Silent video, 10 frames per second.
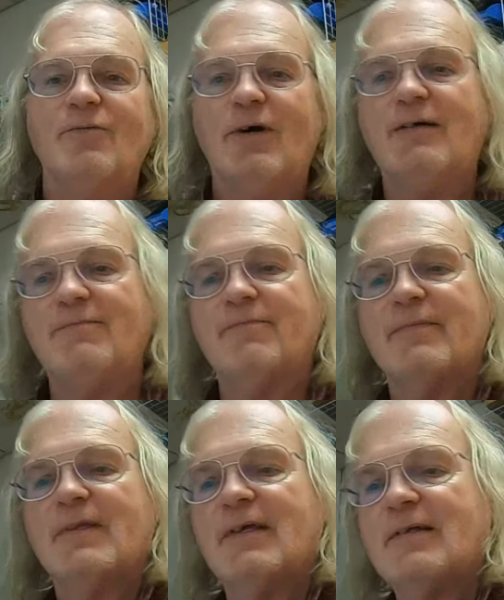Well,
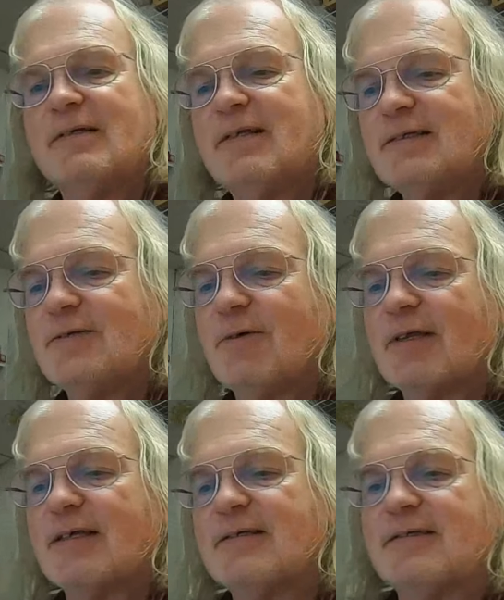this is
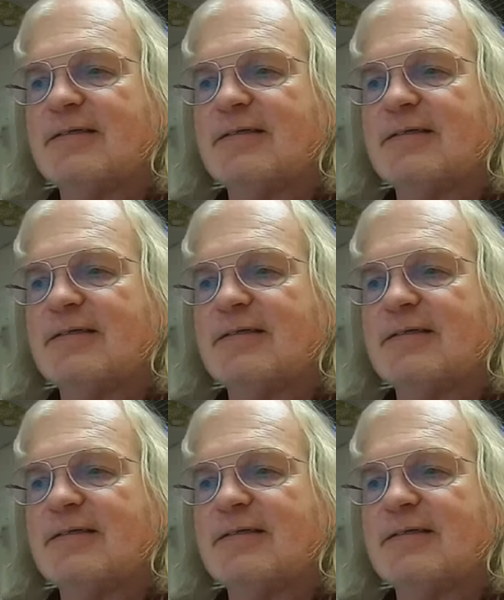where the